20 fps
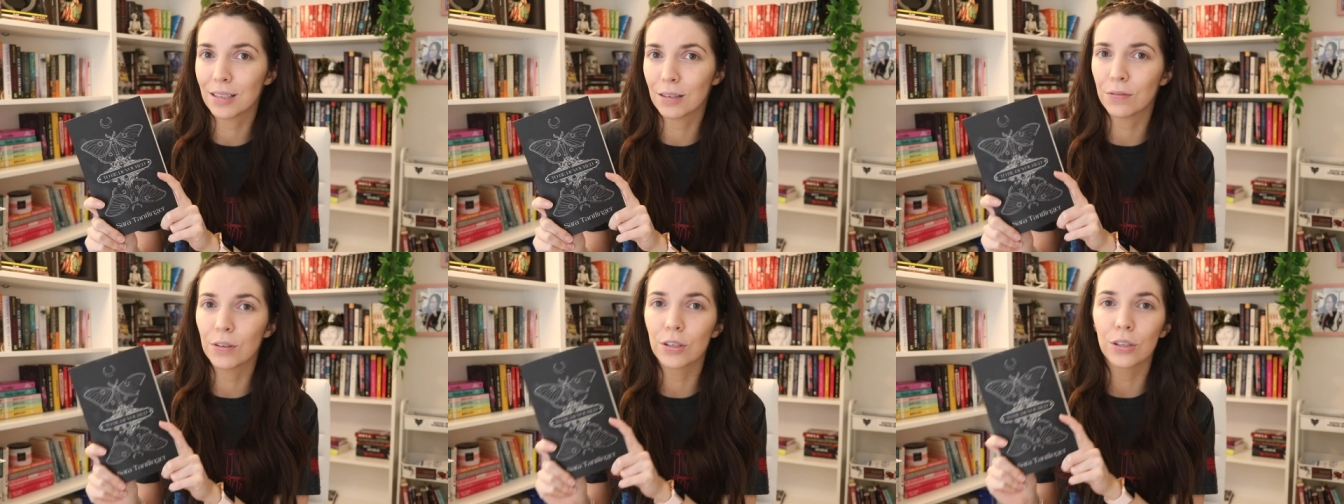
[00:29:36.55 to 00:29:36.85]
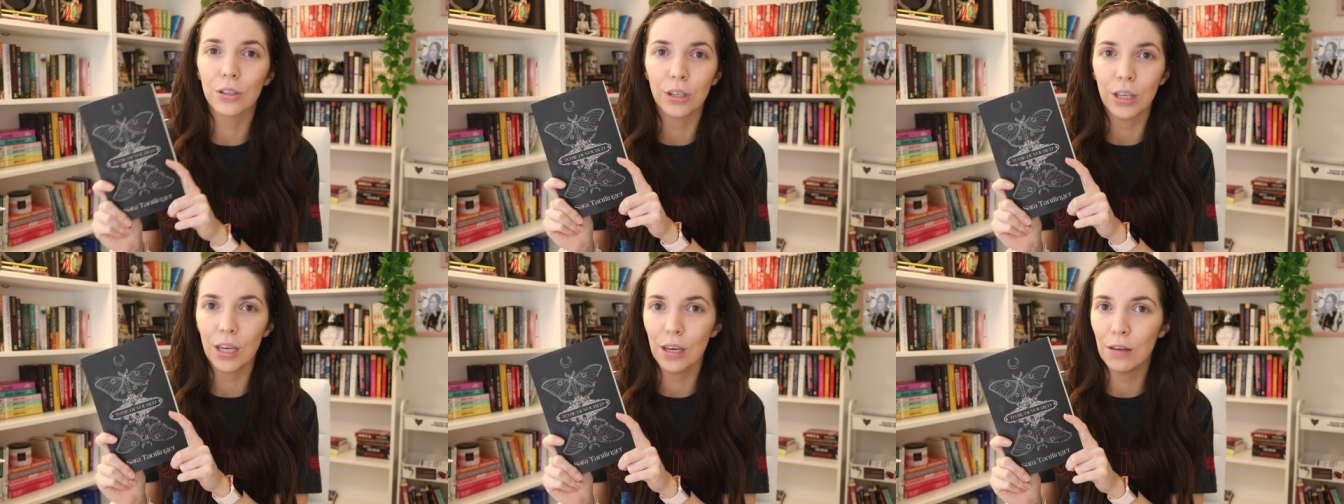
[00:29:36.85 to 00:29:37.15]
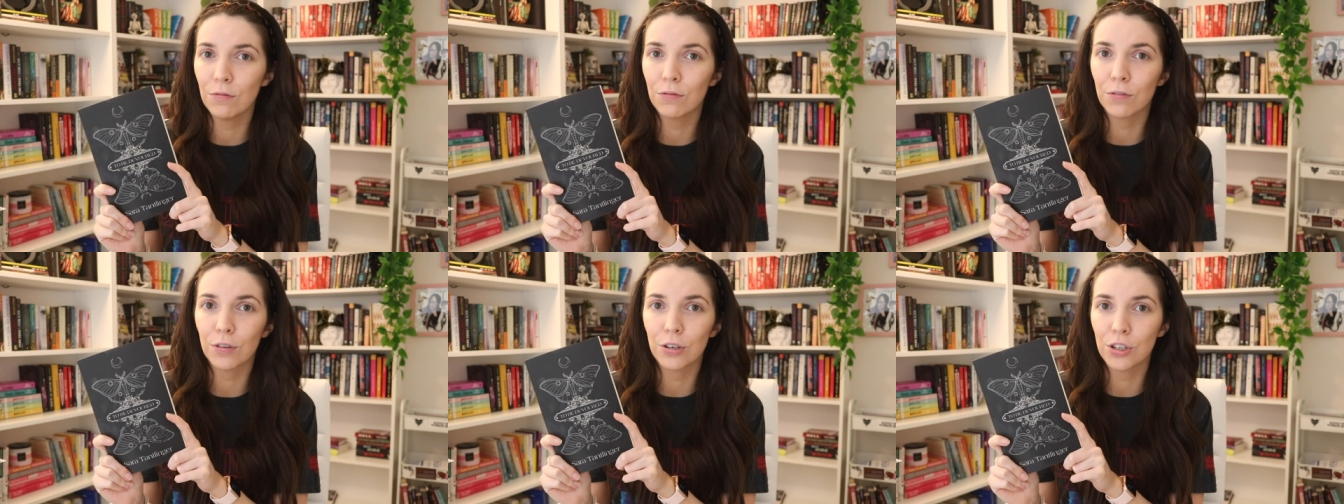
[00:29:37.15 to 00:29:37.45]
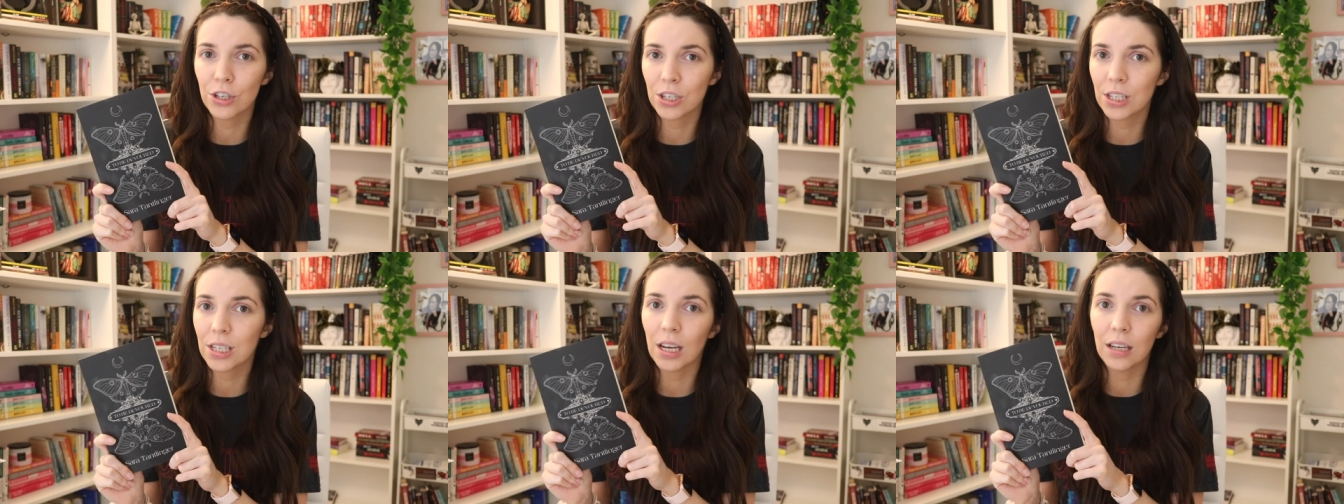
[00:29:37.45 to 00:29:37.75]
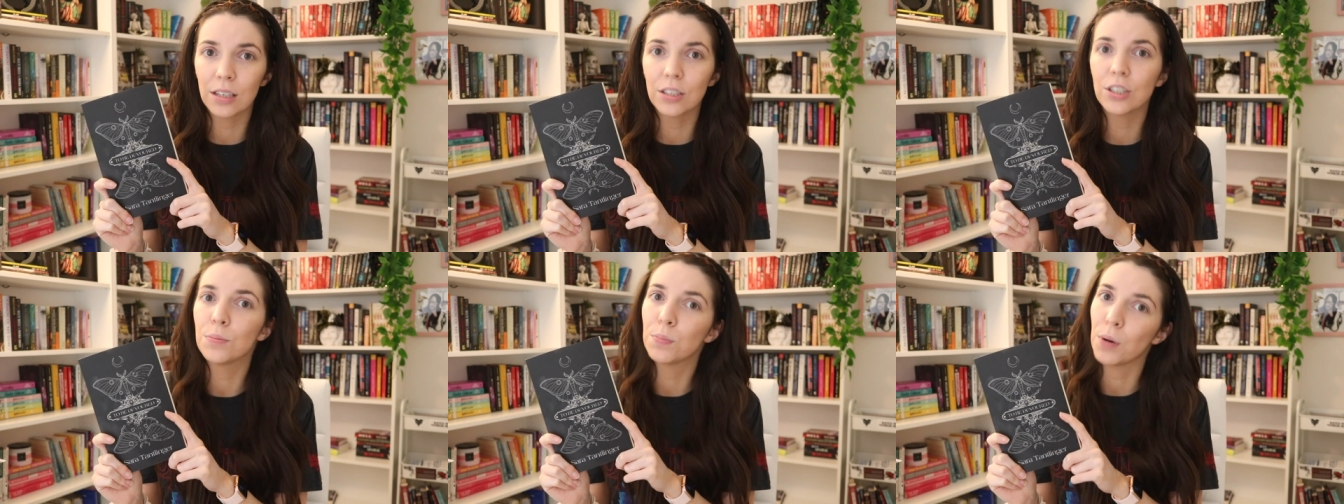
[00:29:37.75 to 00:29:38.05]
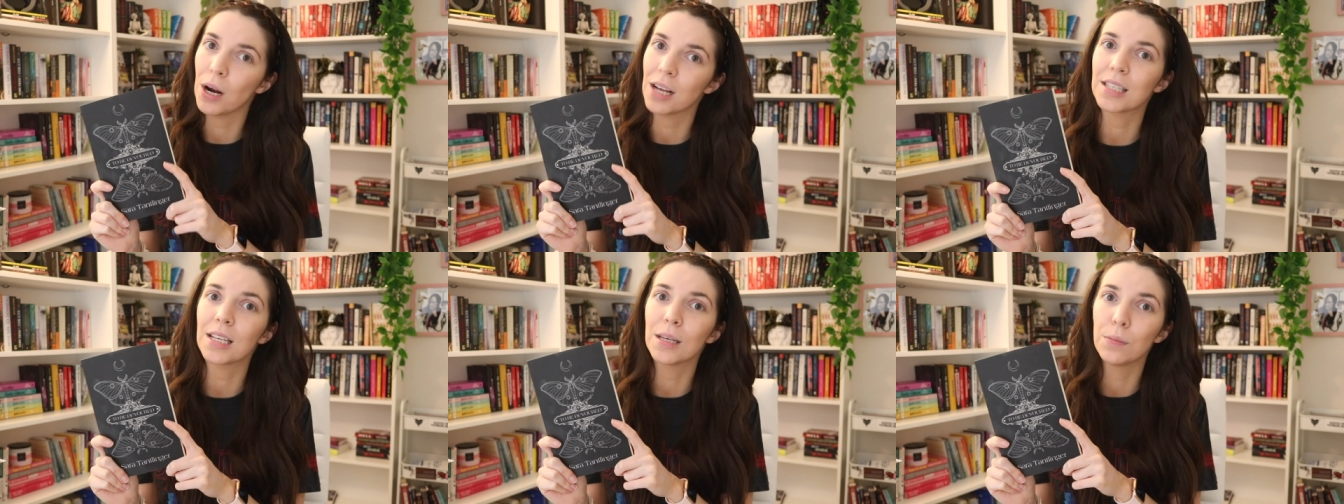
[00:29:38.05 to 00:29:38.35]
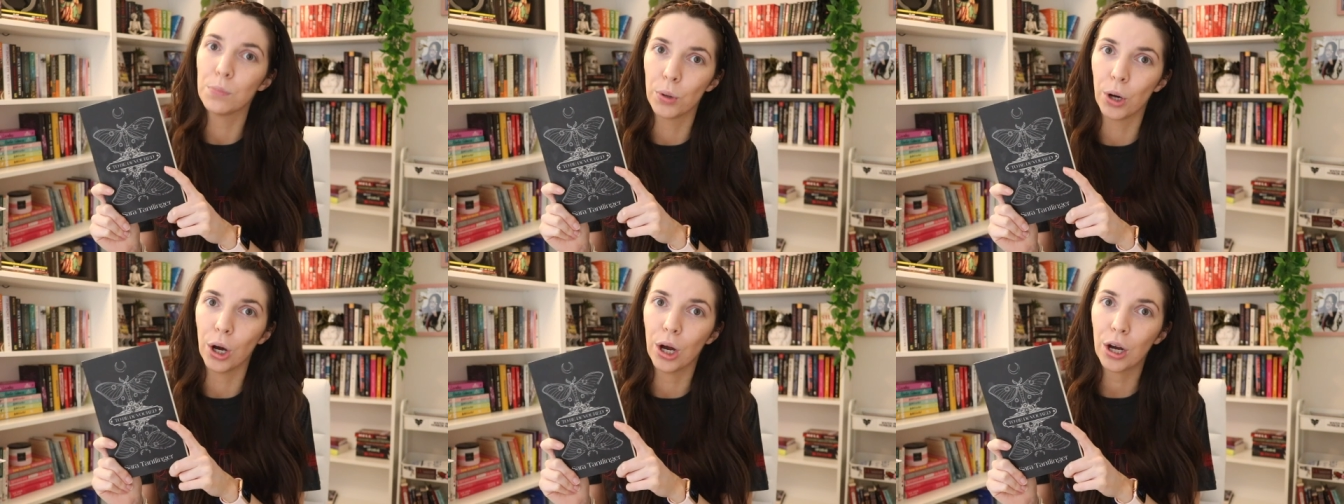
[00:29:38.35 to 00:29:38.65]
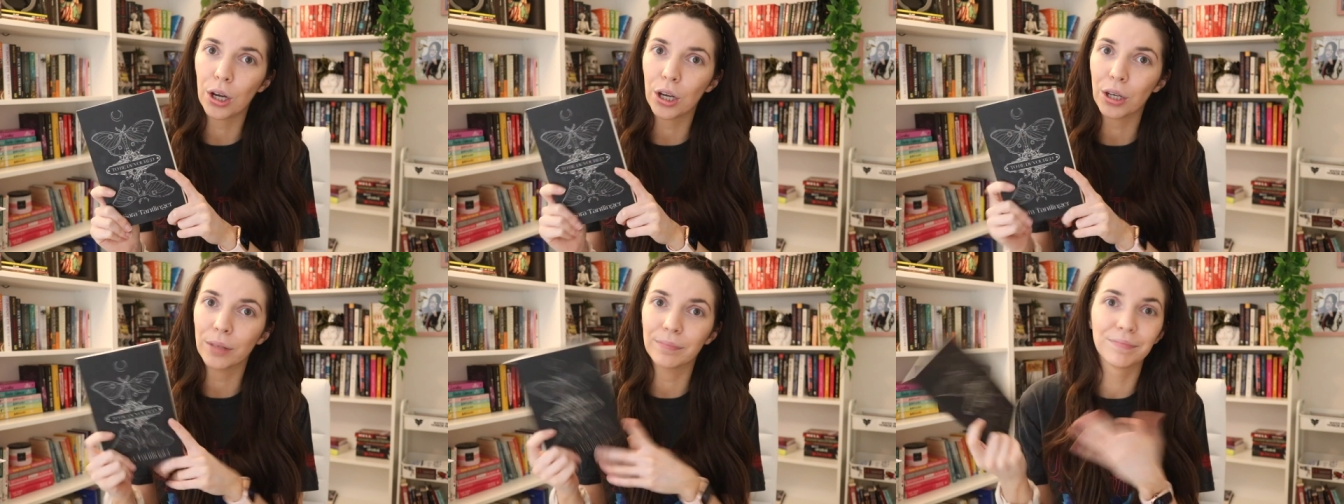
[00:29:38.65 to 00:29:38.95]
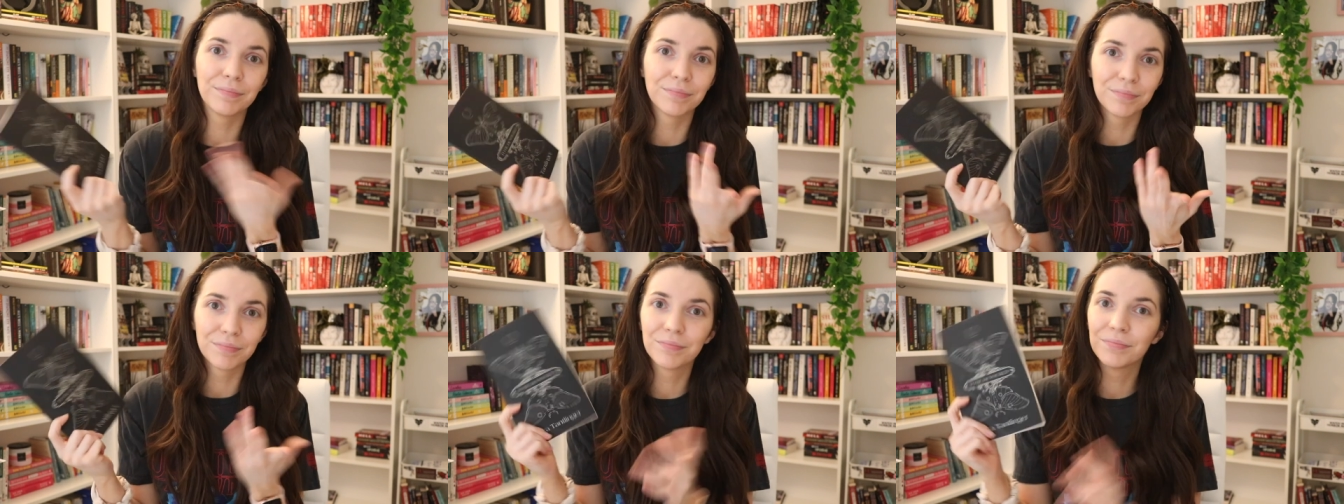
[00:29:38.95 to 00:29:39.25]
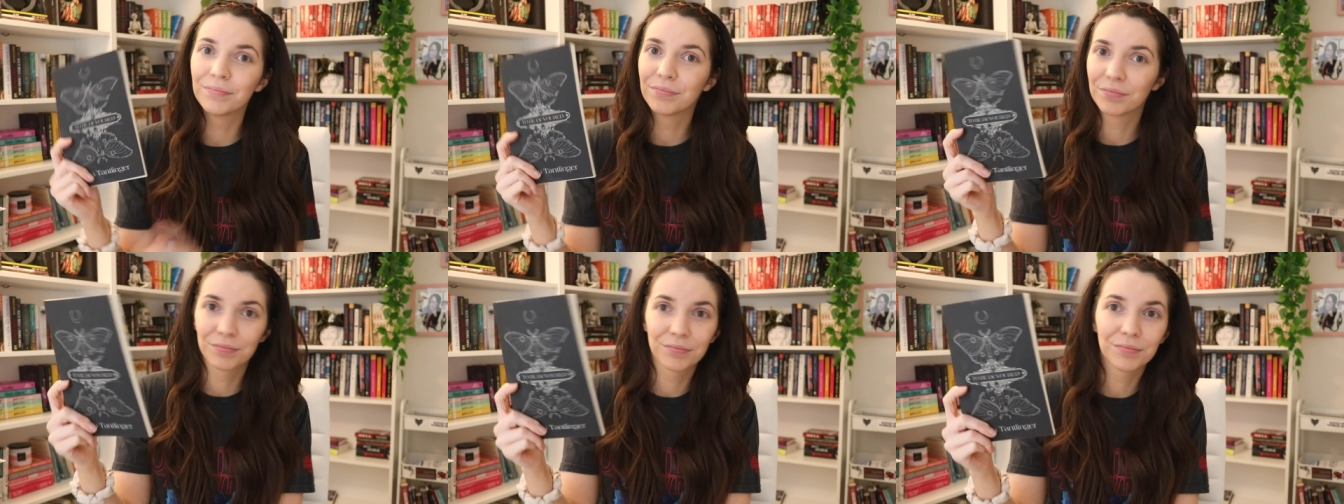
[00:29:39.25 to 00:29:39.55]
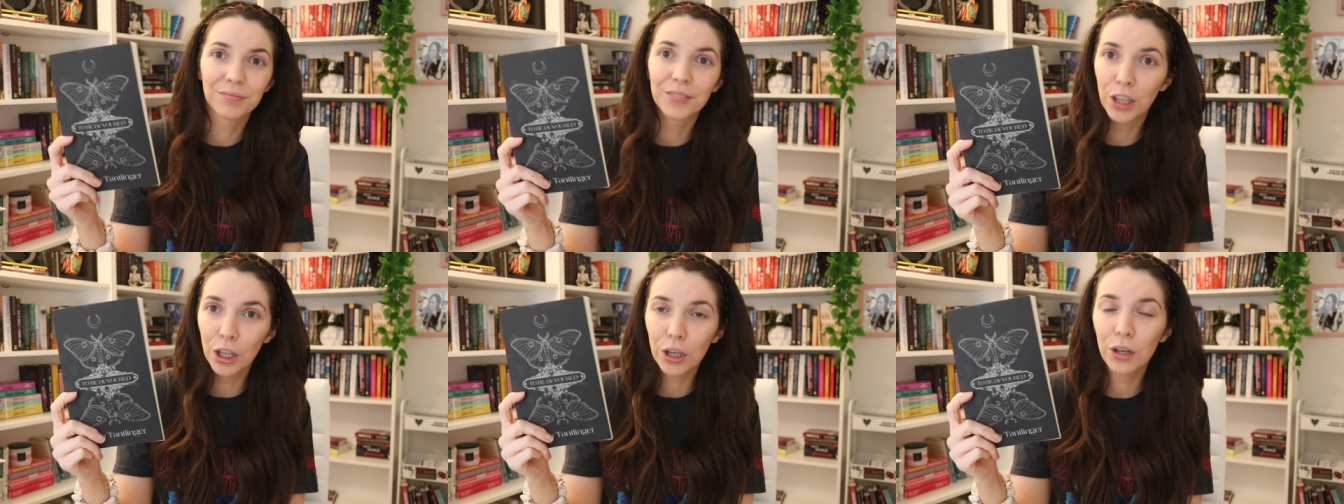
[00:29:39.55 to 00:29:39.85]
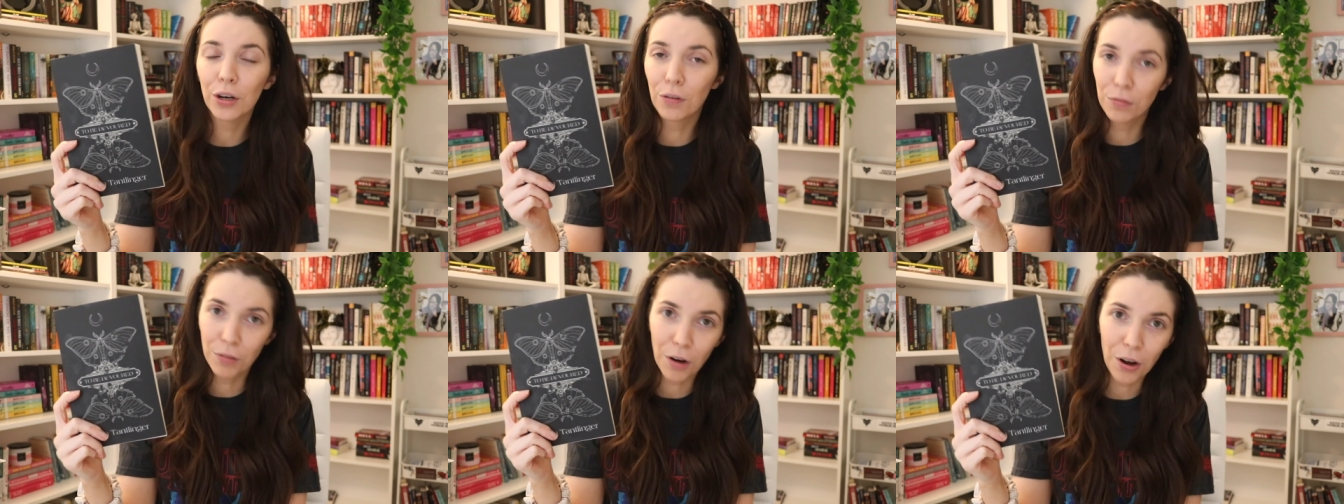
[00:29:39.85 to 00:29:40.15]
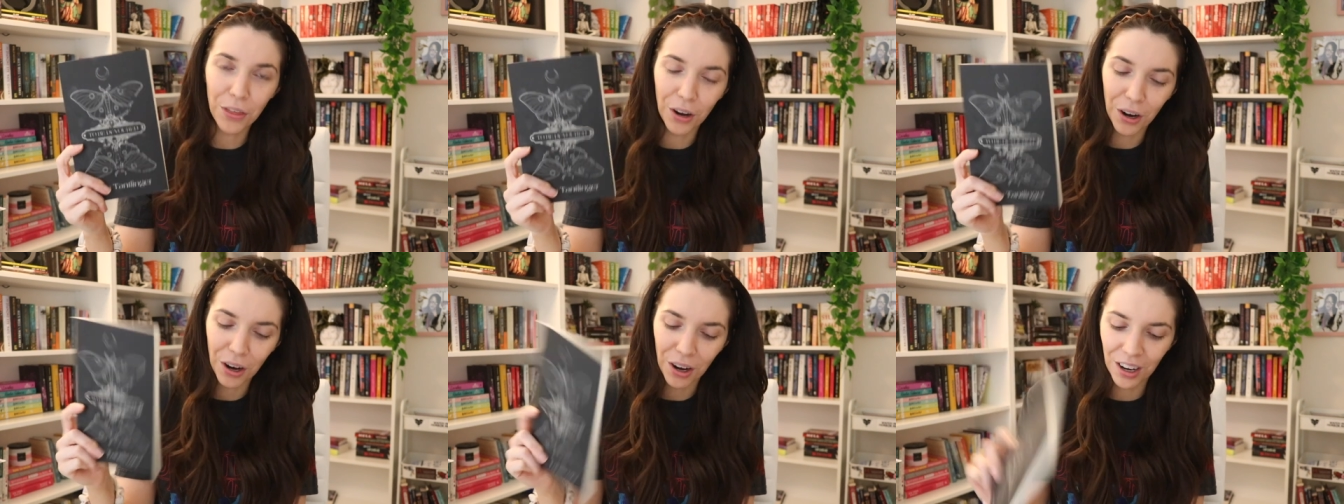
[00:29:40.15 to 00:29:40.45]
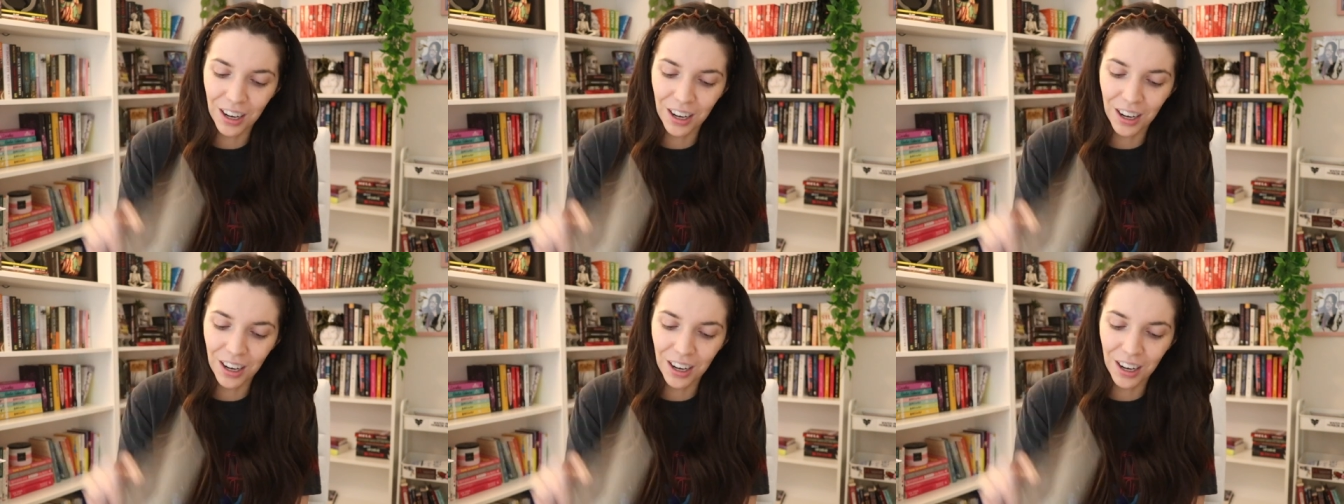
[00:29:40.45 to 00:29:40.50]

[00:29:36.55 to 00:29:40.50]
If you're looking for just a depressing book, look no further.